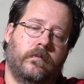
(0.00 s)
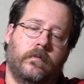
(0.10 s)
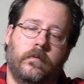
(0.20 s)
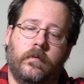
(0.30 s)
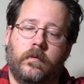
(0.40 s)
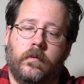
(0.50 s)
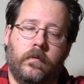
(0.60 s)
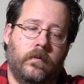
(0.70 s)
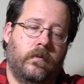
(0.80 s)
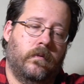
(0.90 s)

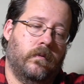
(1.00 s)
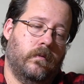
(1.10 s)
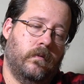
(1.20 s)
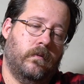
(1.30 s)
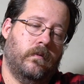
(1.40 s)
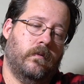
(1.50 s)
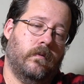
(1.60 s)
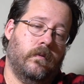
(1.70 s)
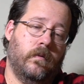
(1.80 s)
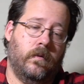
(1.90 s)

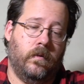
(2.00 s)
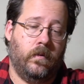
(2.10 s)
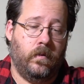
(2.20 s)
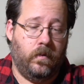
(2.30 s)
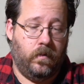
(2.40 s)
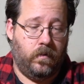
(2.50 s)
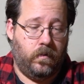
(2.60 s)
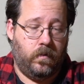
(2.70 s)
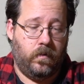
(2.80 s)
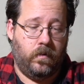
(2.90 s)

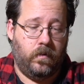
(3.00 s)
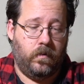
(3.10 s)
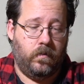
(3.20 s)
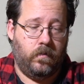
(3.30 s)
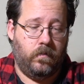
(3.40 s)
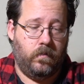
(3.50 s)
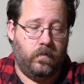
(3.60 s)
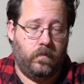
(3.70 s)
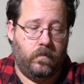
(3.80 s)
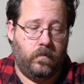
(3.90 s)

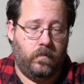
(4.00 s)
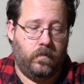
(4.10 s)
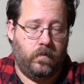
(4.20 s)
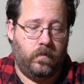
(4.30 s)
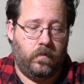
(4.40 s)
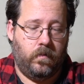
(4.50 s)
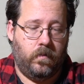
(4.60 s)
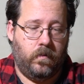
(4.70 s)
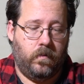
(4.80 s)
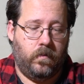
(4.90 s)

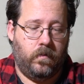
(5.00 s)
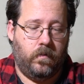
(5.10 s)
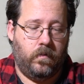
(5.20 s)
No one is speaking in this clip.